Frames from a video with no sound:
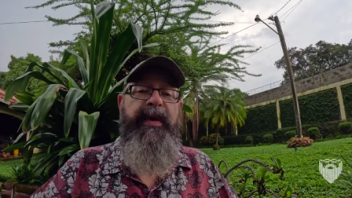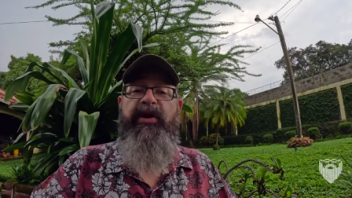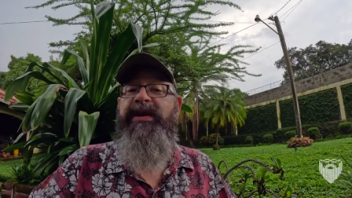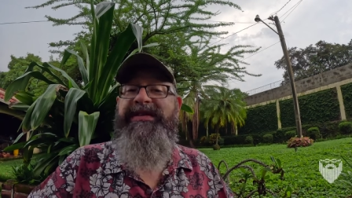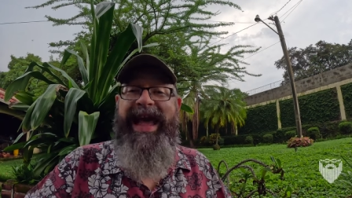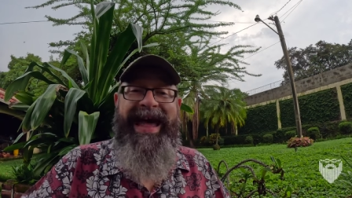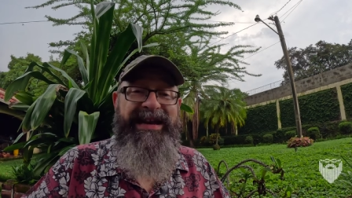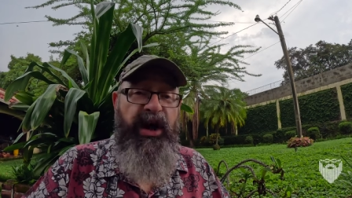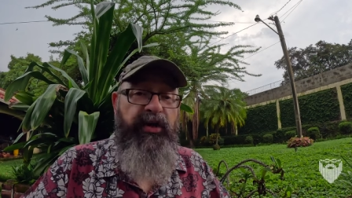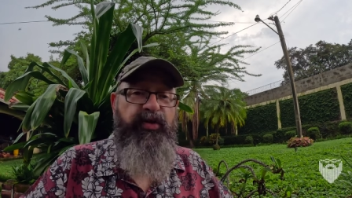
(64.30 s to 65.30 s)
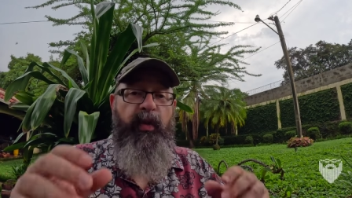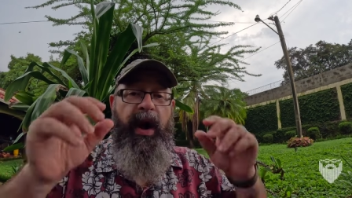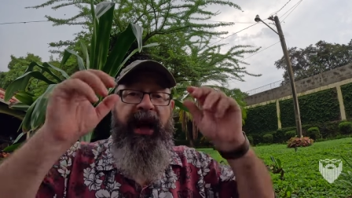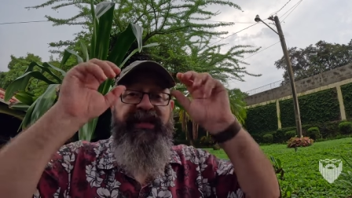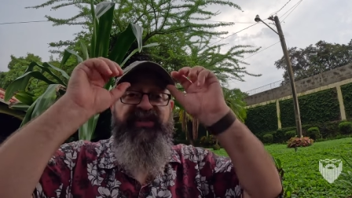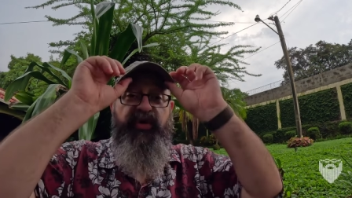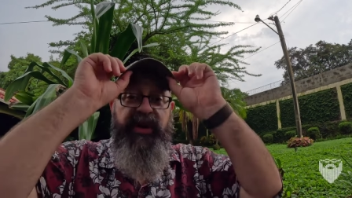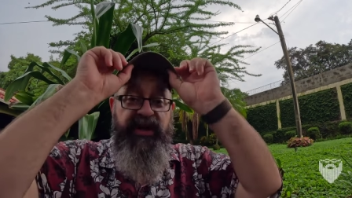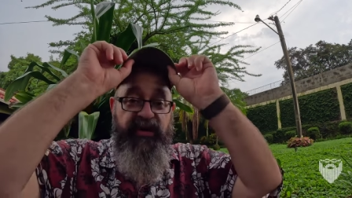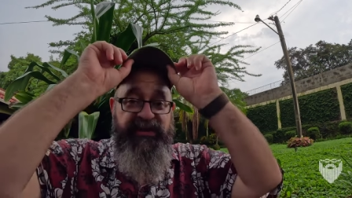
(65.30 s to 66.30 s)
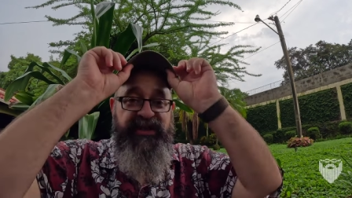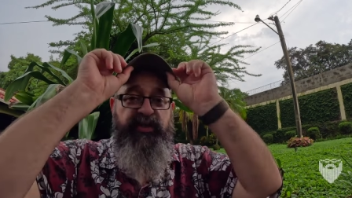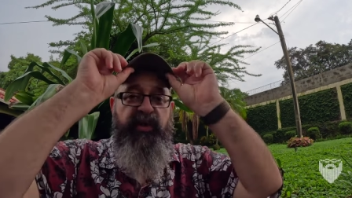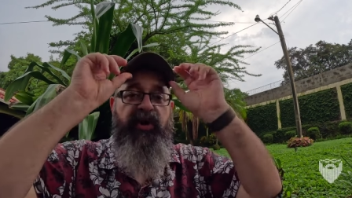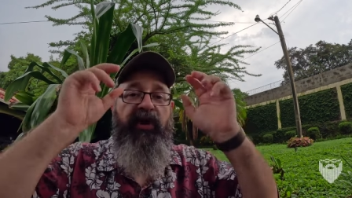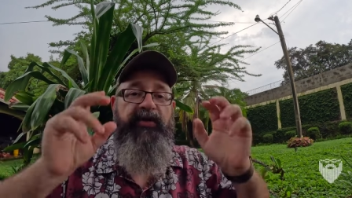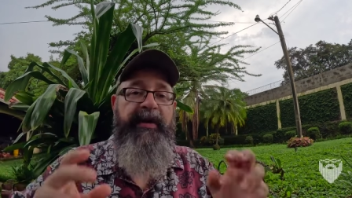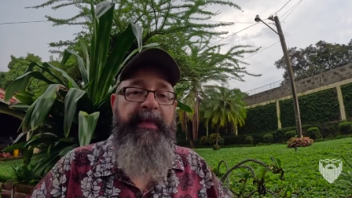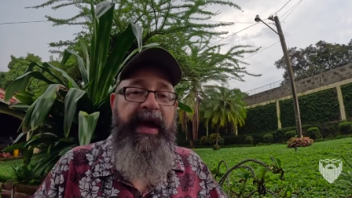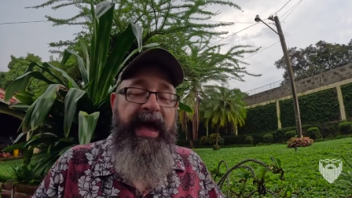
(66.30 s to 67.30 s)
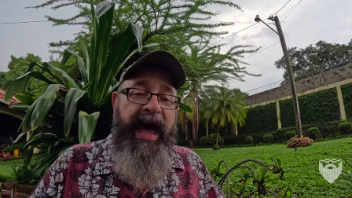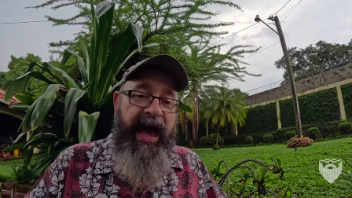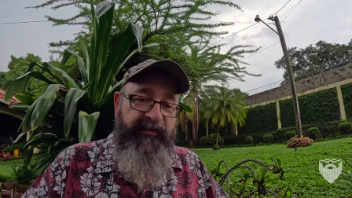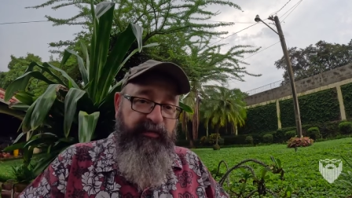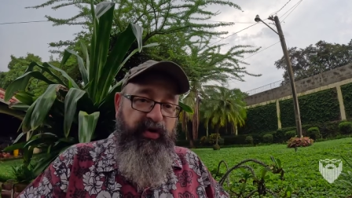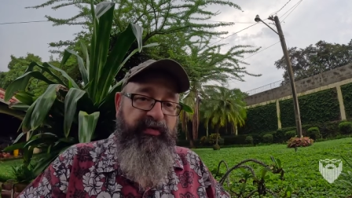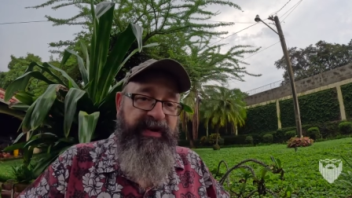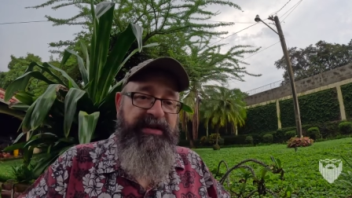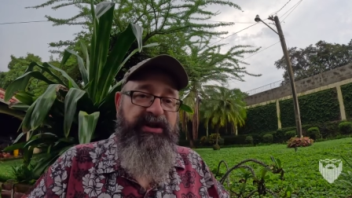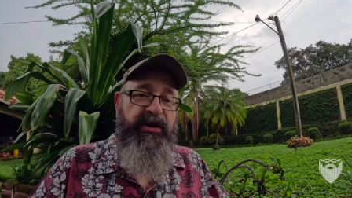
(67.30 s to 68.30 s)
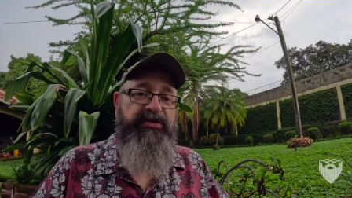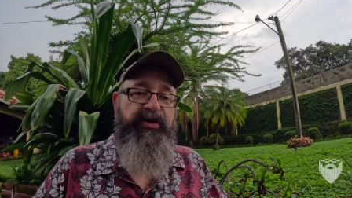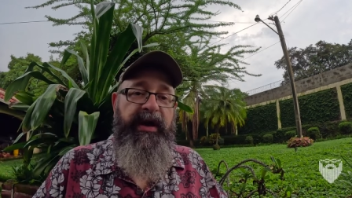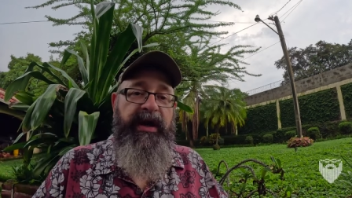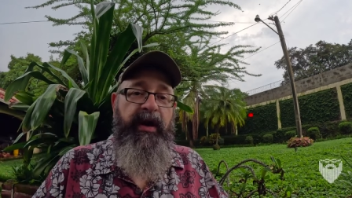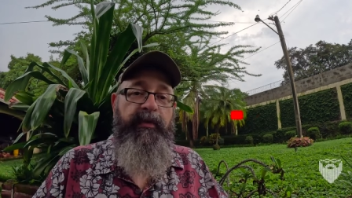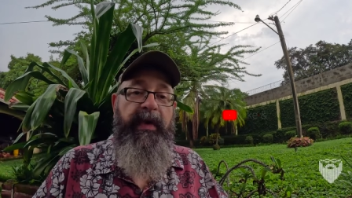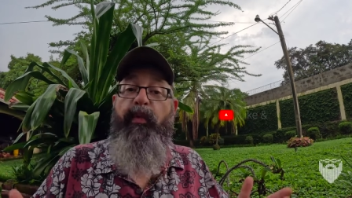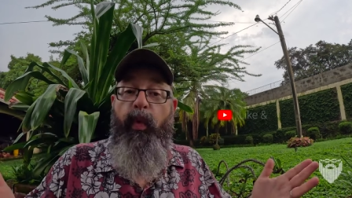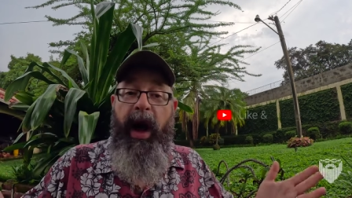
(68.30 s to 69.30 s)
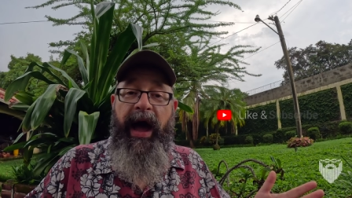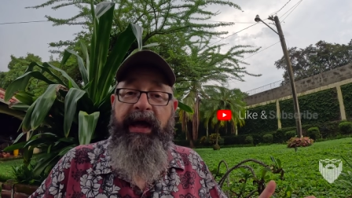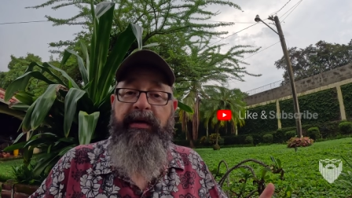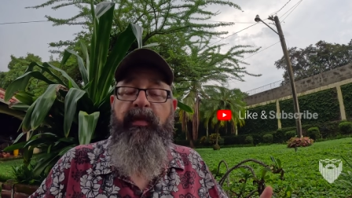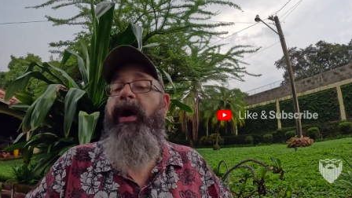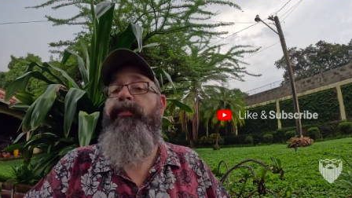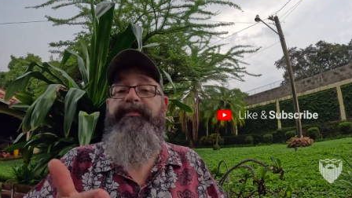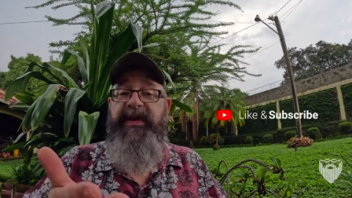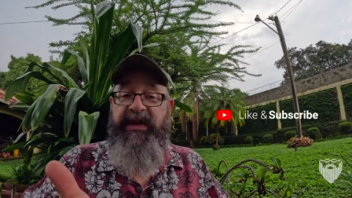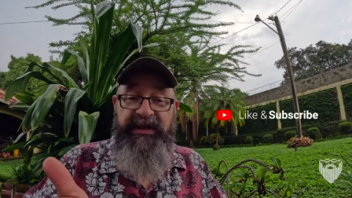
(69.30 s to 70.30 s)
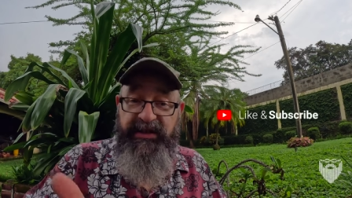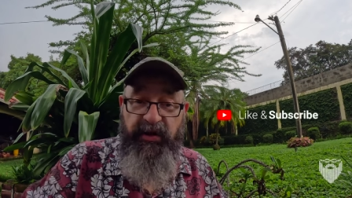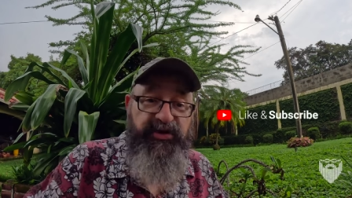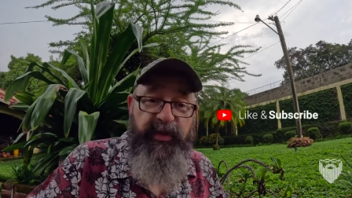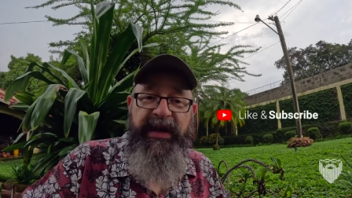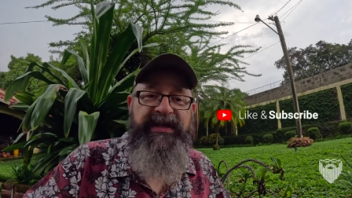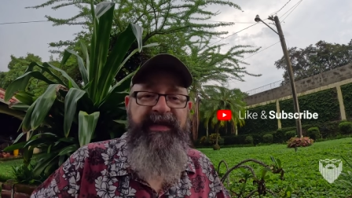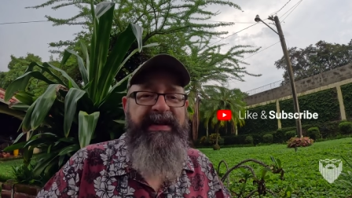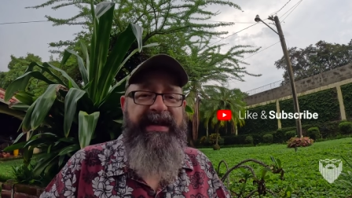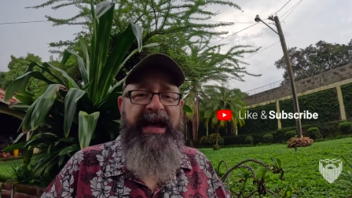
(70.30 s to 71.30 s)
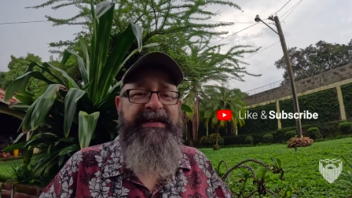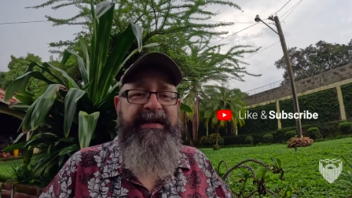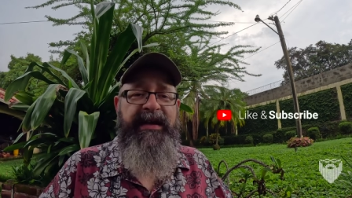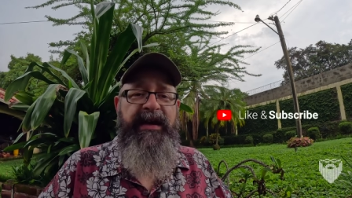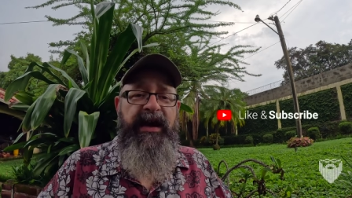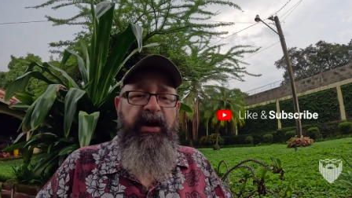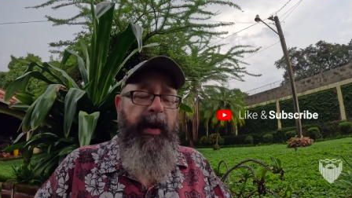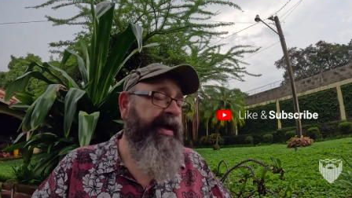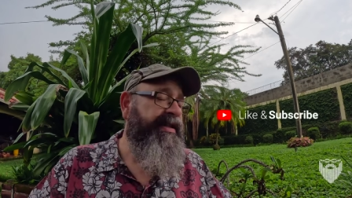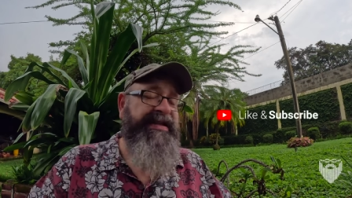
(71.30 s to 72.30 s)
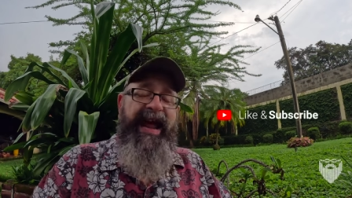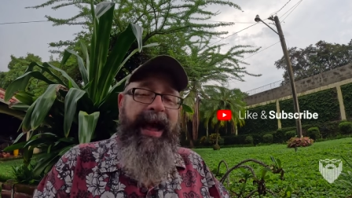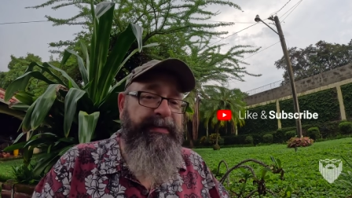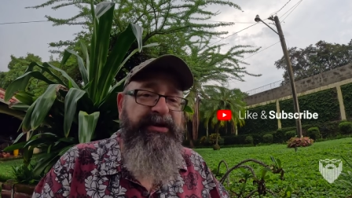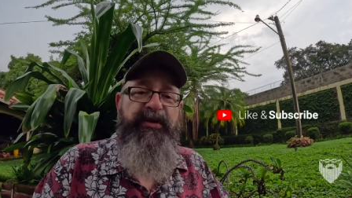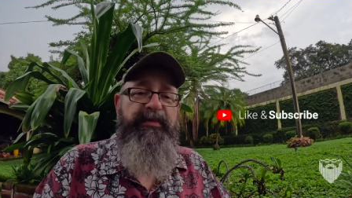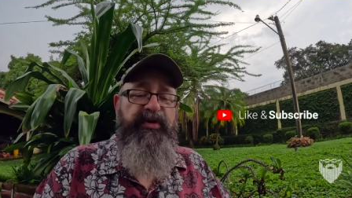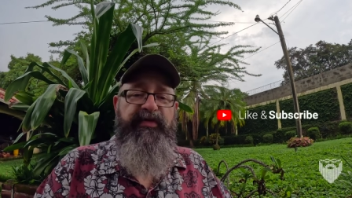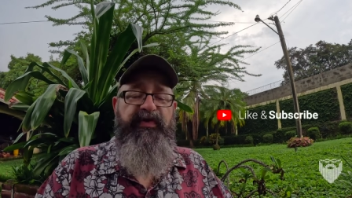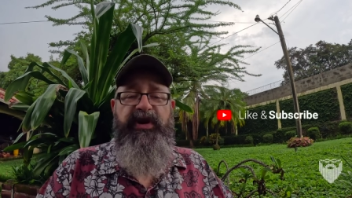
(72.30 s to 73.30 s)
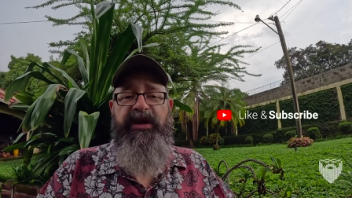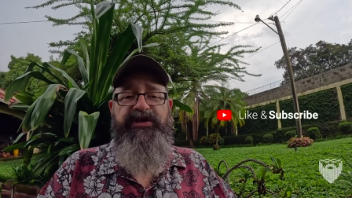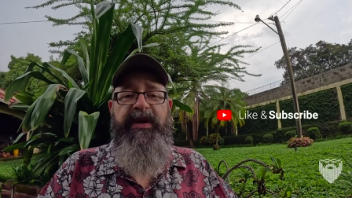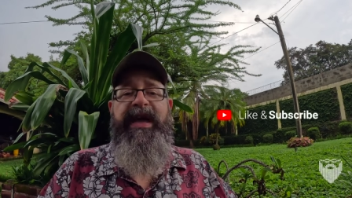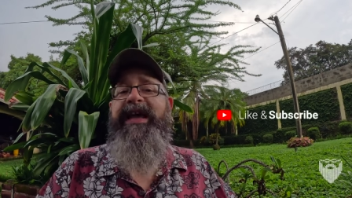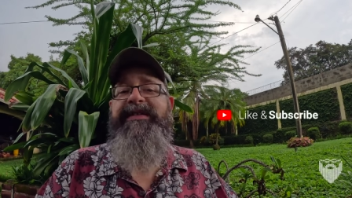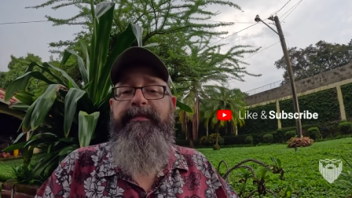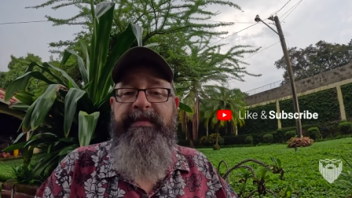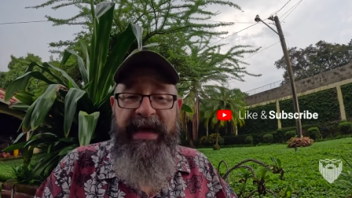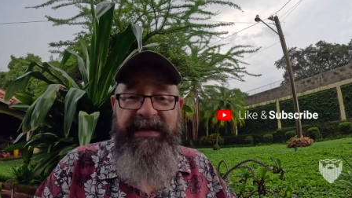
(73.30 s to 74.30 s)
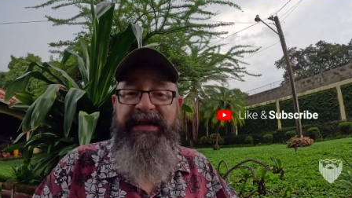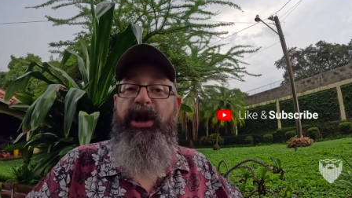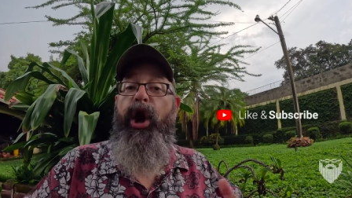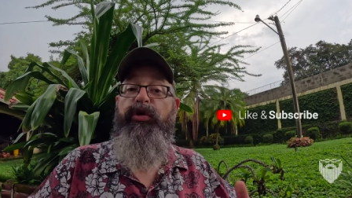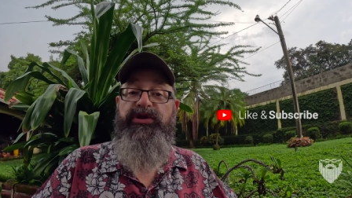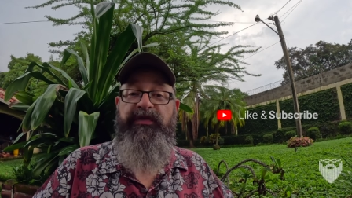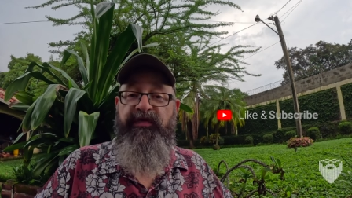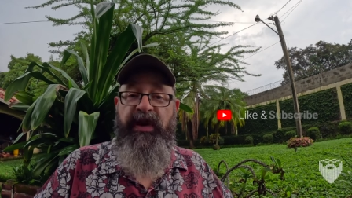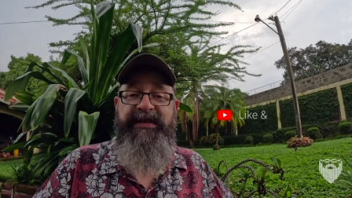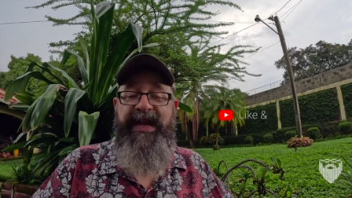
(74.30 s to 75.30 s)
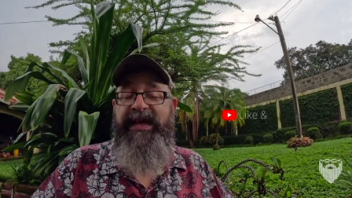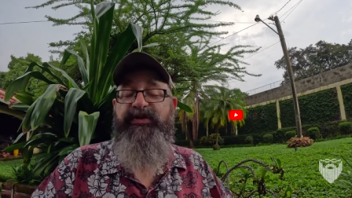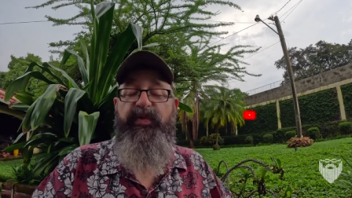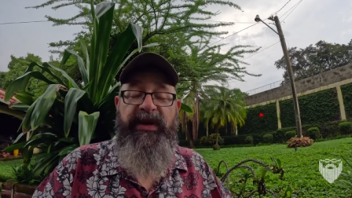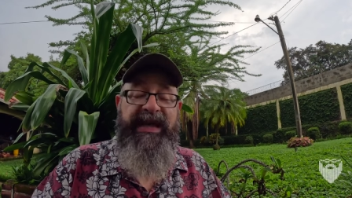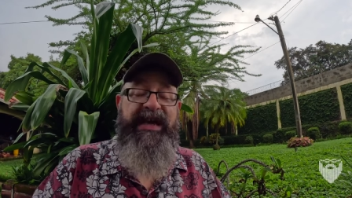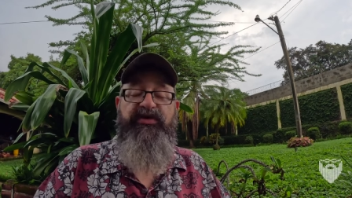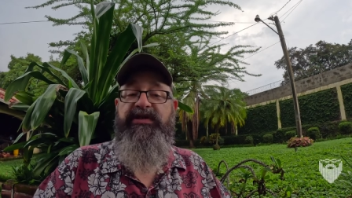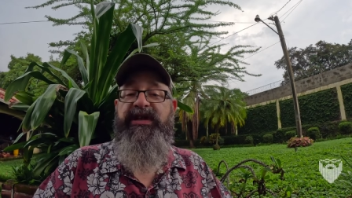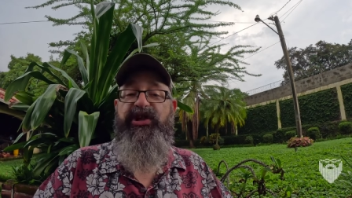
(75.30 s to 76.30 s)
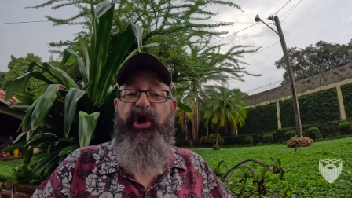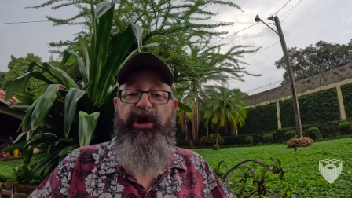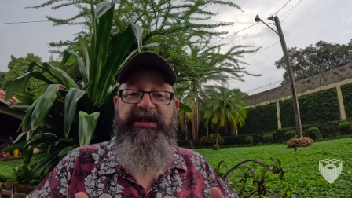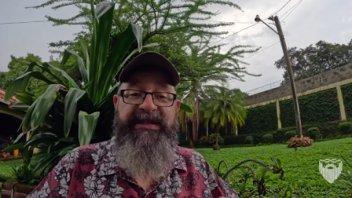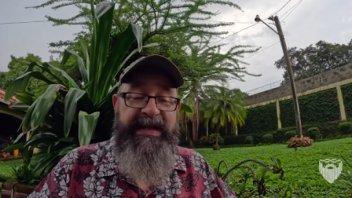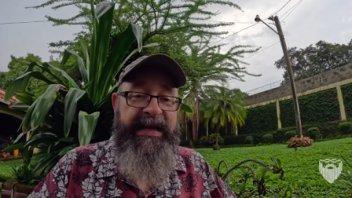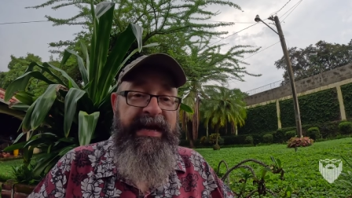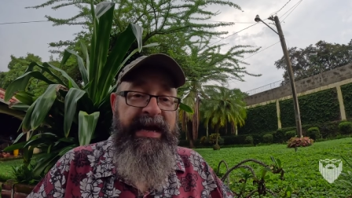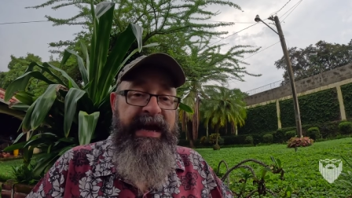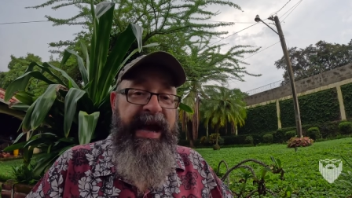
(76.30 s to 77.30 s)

Americans and otherwise, gringos as we'll call them, have moved into Costa Rica. Why? Well, because Costa Rica is fantastic, right? It's an absolutely beautiful country. It has amazing ocean fronts. It has a really interesting large city.